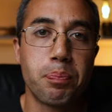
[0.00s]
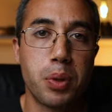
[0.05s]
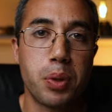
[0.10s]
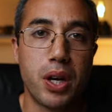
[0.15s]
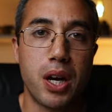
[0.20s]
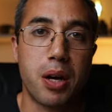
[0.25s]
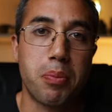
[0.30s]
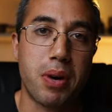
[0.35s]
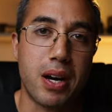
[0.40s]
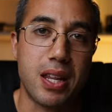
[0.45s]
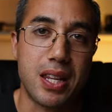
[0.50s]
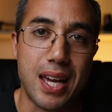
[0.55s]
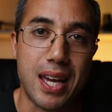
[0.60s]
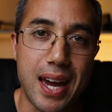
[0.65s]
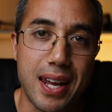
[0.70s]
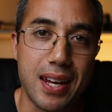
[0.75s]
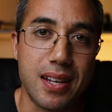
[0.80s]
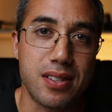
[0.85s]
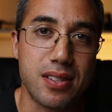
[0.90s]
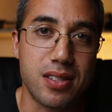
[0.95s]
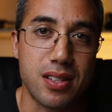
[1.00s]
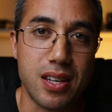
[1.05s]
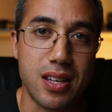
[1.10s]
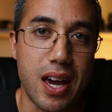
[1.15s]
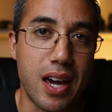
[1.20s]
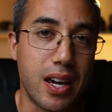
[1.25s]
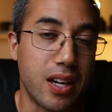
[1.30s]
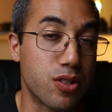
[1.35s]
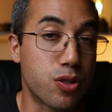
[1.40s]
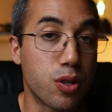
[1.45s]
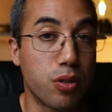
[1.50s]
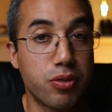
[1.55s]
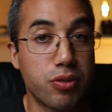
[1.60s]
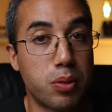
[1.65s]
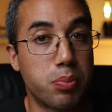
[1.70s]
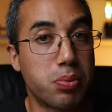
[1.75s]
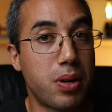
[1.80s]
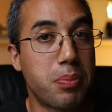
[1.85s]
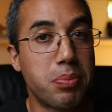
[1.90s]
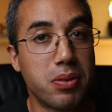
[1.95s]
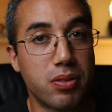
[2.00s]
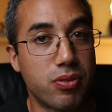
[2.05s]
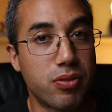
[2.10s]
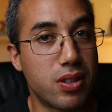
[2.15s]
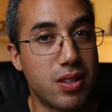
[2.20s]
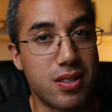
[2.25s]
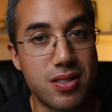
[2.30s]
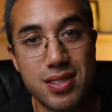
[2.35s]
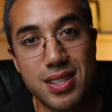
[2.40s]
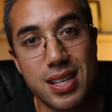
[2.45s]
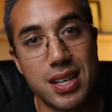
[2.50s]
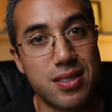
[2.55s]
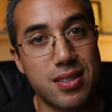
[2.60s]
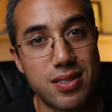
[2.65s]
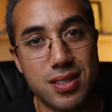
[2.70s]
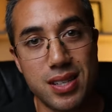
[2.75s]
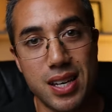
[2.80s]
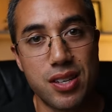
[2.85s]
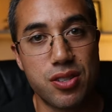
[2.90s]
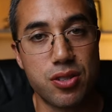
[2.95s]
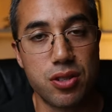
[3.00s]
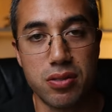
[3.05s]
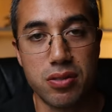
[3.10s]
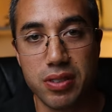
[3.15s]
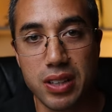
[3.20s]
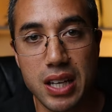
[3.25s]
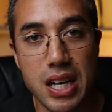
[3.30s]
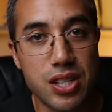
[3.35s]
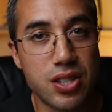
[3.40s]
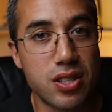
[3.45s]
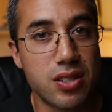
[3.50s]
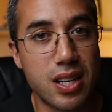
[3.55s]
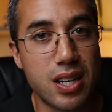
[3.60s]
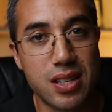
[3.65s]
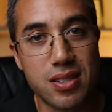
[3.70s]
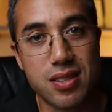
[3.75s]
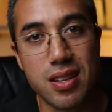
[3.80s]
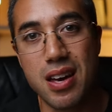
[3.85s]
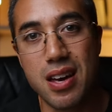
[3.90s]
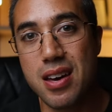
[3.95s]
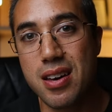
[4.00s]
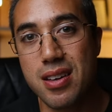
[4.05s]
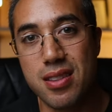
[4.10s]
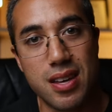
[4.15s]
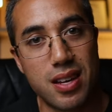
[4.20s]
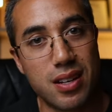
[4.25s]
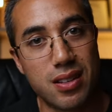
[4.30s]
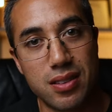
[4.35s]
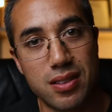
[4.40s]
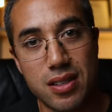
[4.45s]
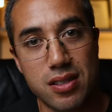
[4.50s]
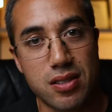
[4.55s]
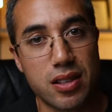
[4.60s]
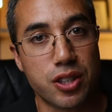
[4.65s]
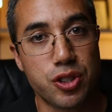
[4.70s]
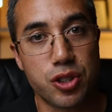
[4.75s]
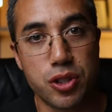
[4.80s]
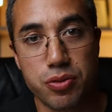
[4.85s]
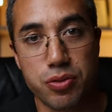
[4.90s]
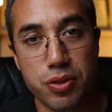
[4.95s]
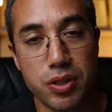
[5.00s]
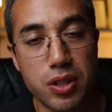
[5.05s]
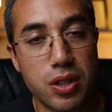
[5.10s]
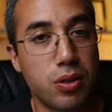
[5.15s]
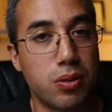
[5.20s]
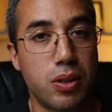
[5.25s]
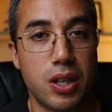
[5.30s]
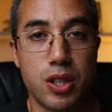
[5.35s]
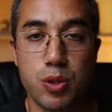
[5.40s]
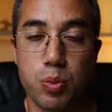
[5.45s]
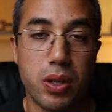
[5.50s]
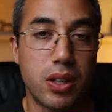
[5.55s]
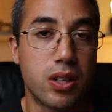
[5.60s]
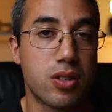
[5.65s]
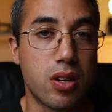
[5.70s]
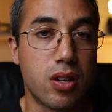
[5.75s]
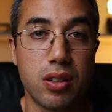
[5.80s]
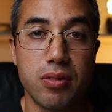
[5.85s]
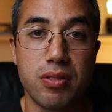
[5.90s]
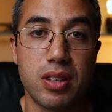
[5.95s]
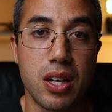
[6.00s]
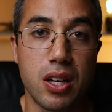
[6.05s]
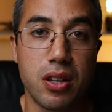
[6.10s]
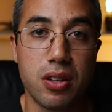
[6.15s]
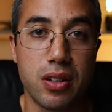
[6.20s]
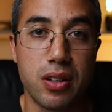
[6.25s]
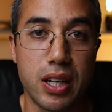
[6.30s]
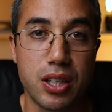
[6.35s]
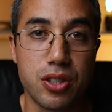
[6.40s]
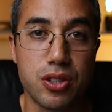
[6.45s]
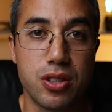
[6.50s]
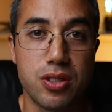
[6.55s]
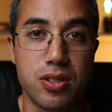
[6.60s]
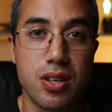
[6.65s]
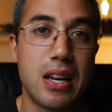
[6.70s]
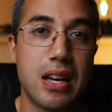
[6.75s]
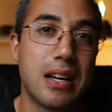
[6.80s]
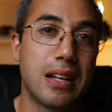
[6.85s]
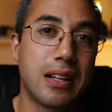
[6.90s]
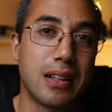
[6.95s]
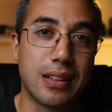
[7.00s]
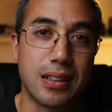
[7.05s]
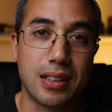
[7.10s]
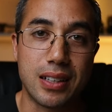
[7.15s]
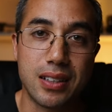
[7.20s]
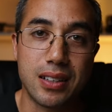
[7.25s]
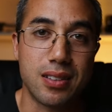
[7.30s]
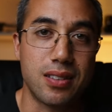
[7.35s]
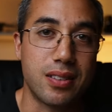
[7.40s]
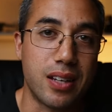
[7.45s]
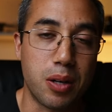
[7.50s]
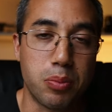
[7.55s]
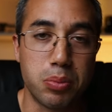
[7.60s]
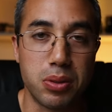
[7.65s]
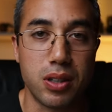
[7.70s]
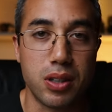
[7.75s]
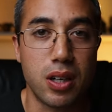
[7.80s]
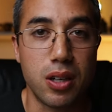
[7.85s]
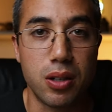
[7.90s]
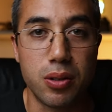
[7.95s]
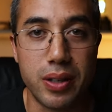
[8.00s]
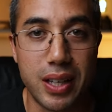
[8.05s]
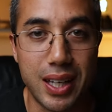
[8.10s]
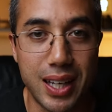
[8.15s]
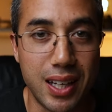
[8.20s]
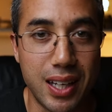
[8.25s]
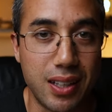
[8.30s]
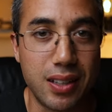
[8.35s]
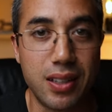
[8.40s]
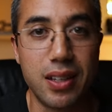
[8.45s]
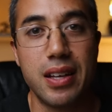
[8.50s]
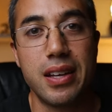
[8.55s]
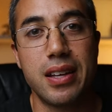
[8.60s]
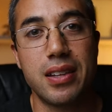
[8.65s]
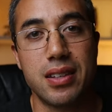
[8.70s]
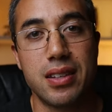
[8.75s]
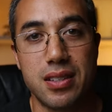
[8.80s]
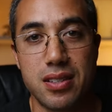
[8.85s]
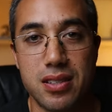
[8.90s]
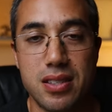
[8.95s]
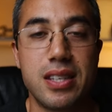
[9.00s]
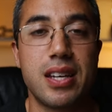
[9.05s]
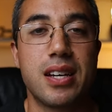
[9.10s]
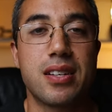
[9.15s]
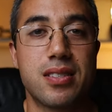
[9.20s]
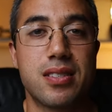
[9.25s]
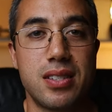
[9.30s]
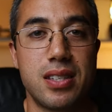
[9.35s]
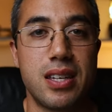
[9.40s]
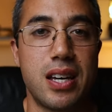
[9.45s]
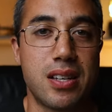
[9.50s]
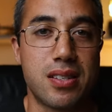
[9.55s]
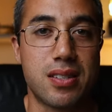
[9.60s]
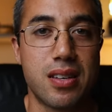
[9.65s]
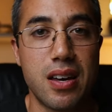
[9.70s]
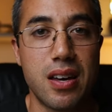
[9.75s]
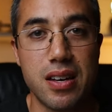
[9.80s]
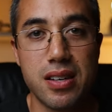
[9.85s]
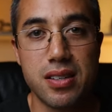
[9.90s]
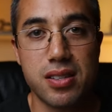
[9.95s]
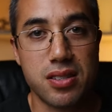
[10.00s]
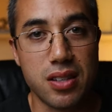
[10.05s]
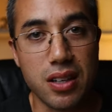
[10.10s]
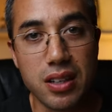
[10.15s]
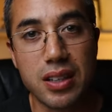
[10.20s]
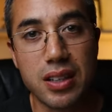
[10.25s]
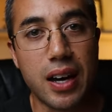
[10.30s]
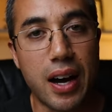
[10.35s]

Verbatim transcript: put out by the NSCA. And so, if you're prepping for the CSCS certification test, then this lecture is for you, as well as all of the other lectures linked down below in the CSCS study